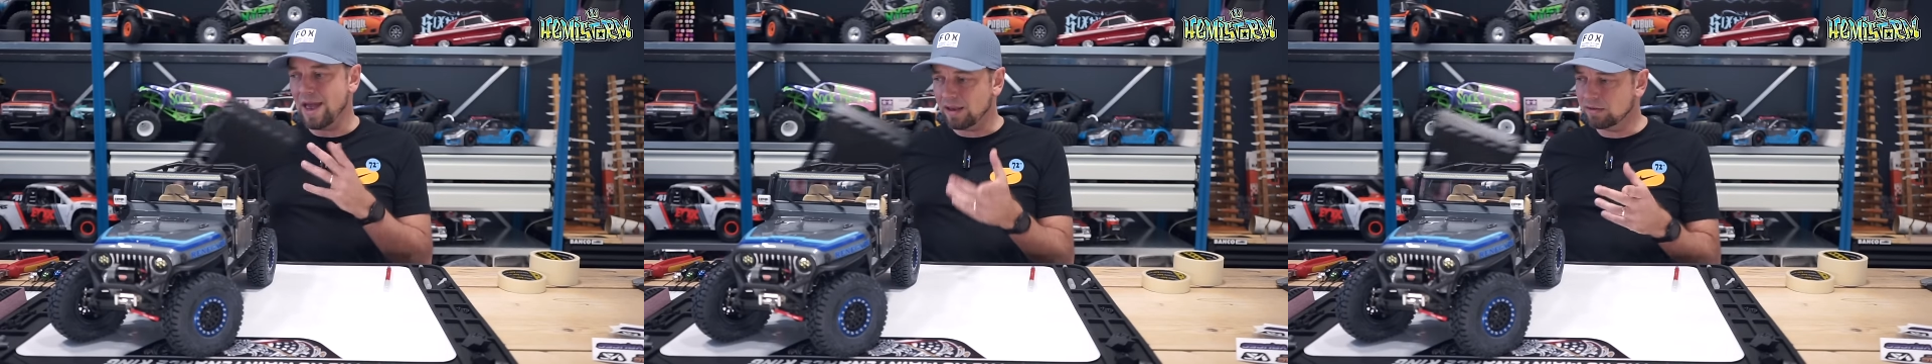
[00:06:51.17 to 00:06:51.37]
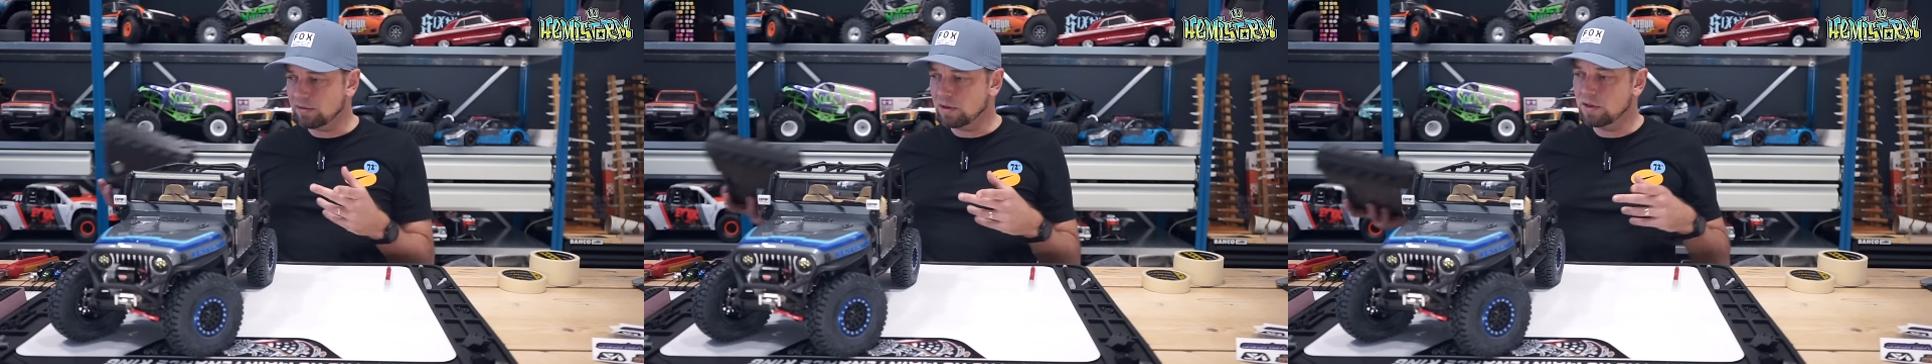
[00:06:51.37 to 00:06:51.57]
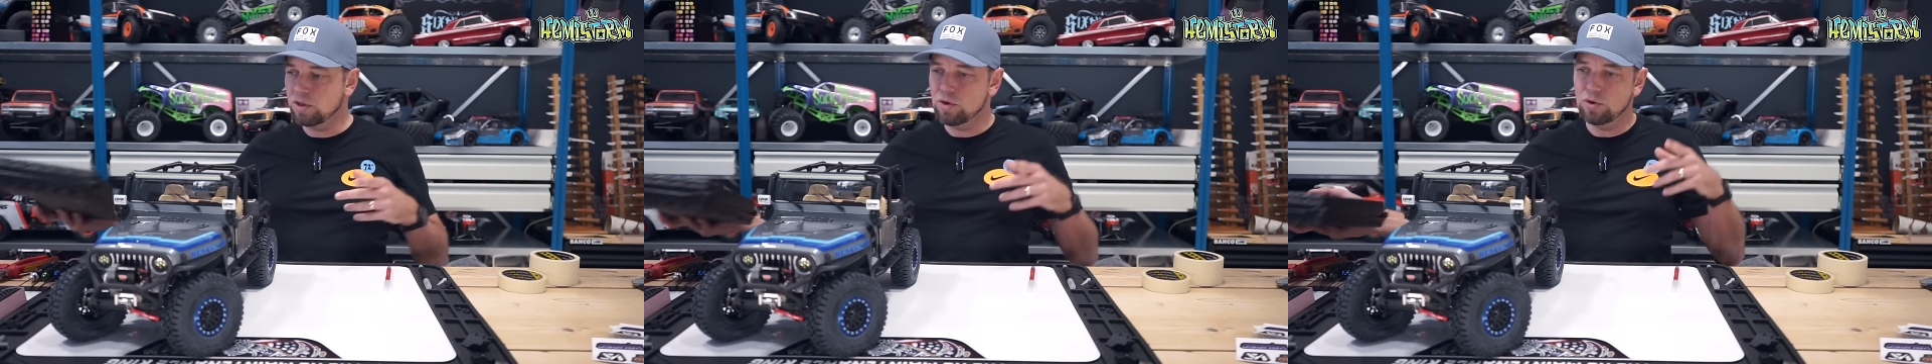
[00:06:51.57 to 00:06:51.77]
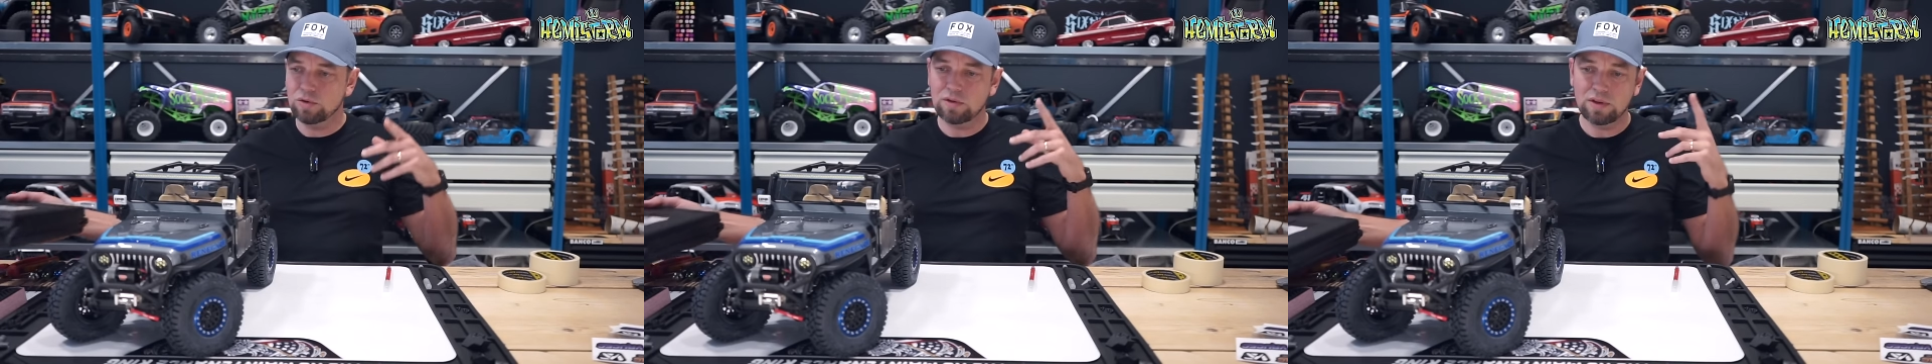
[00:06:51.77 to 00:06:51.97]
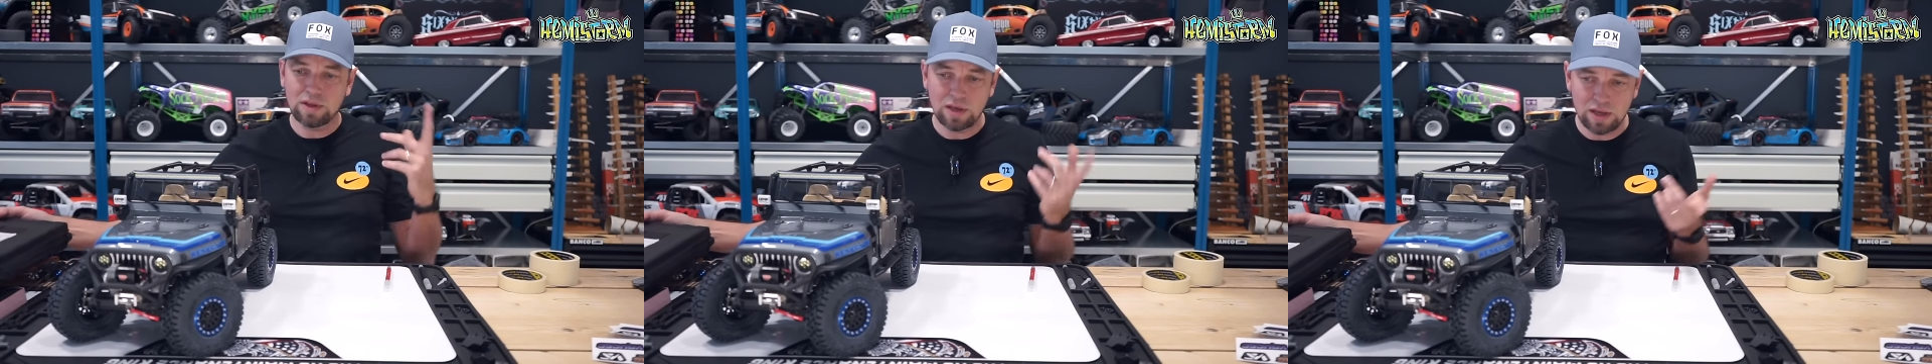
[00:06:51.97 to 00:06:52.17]

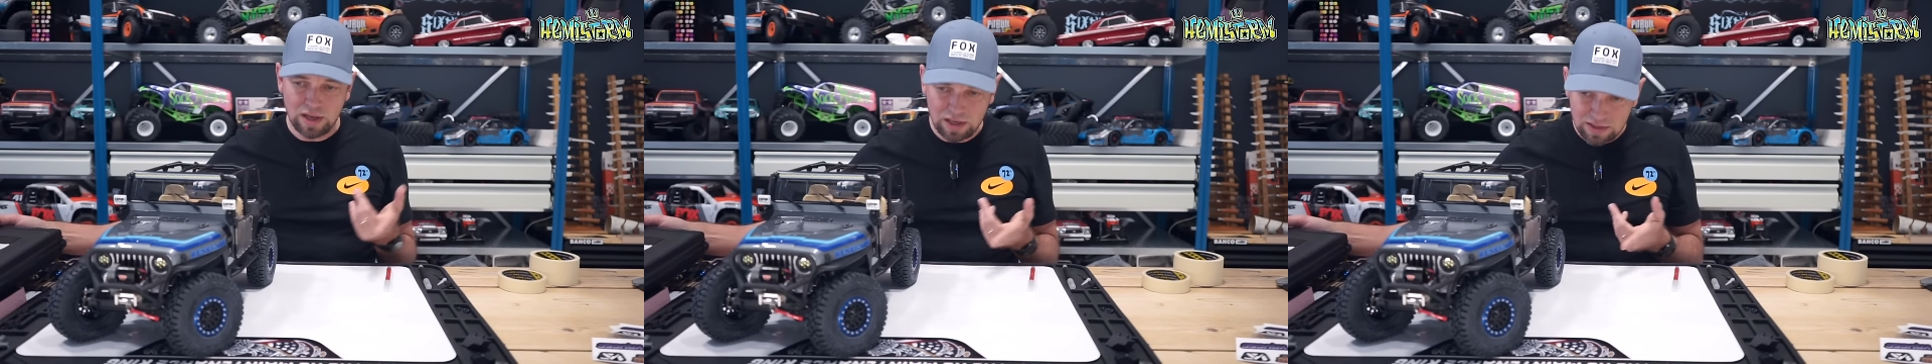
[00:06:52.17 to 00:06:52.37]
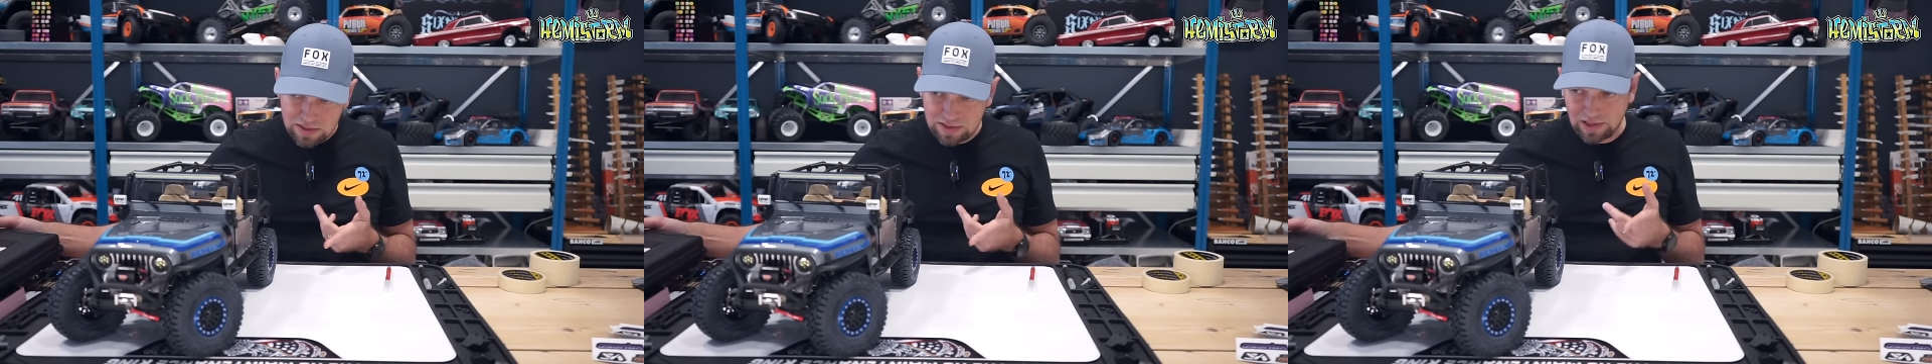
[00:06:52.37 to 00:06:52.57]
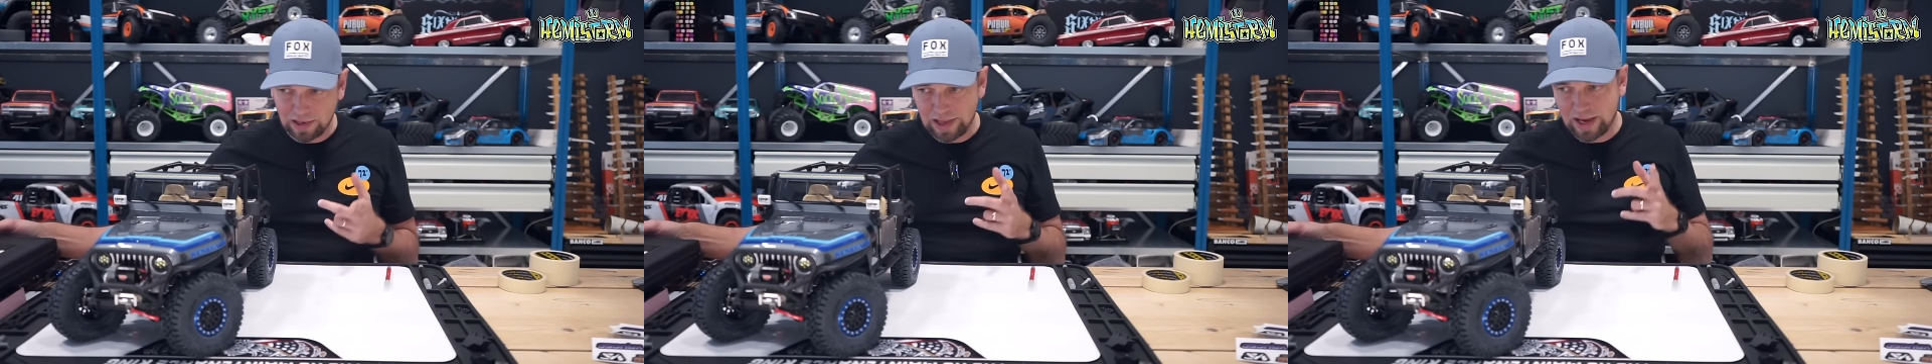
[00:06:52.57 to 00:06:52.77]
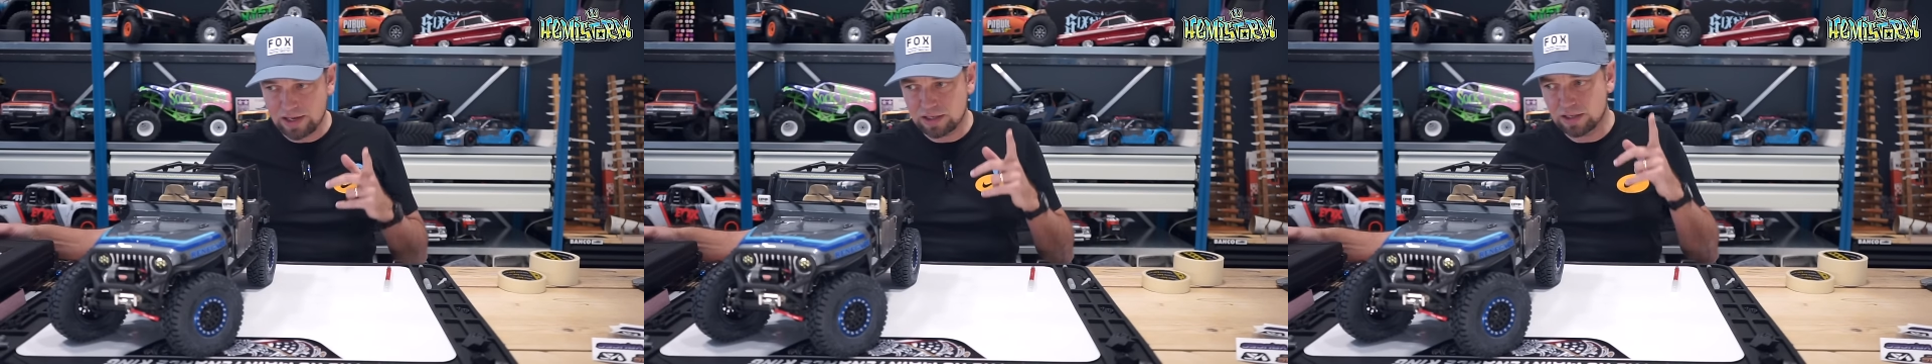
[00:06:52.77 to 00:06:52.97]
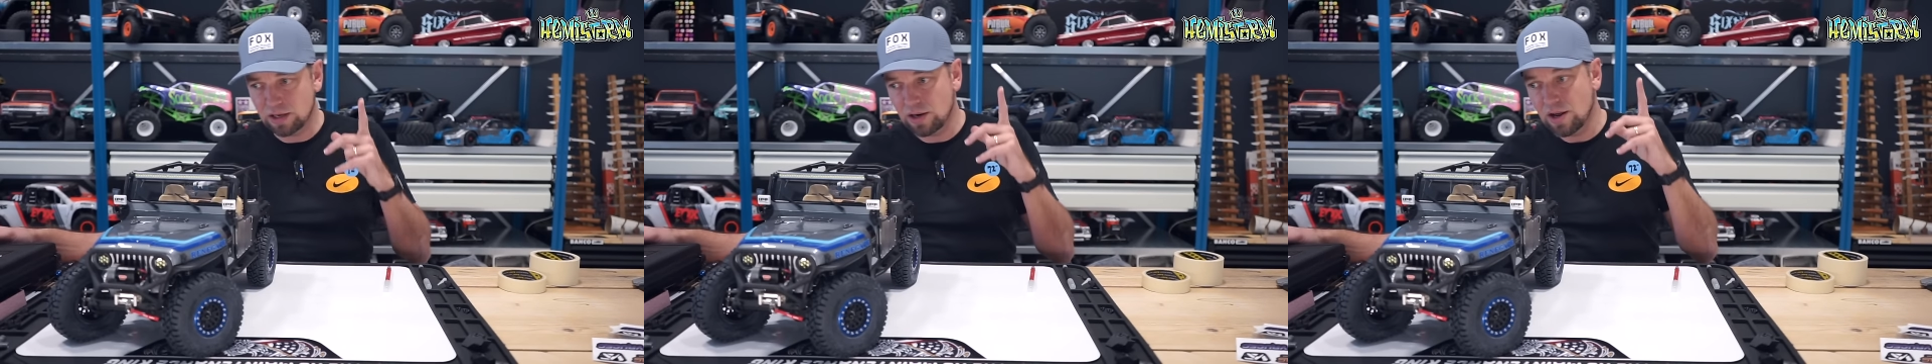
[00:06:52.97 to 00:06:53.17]
execute the
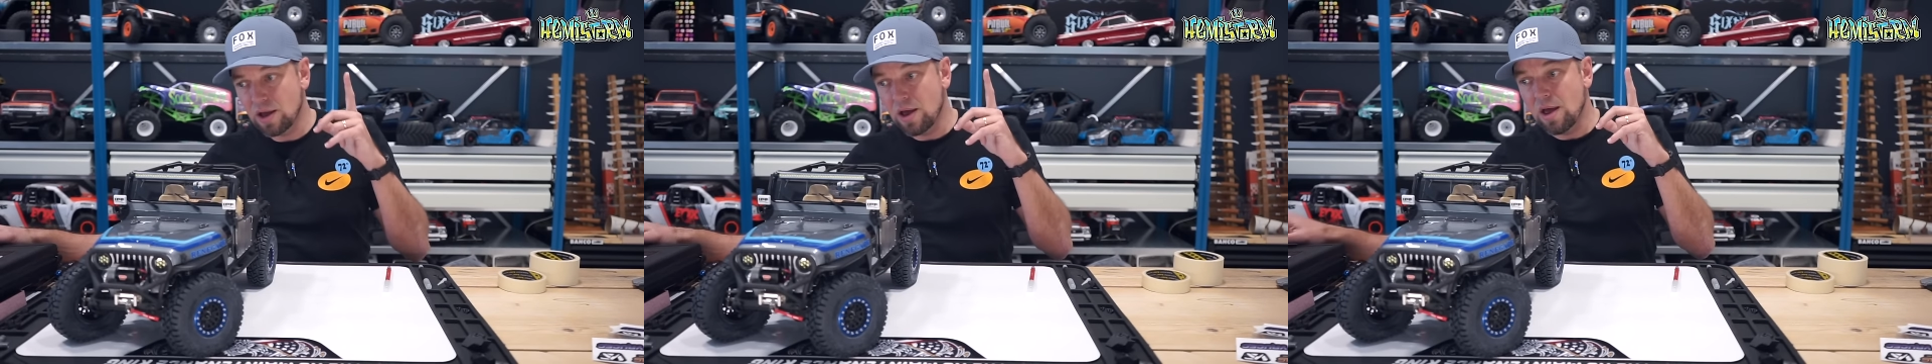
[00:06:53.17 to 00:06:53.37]
installation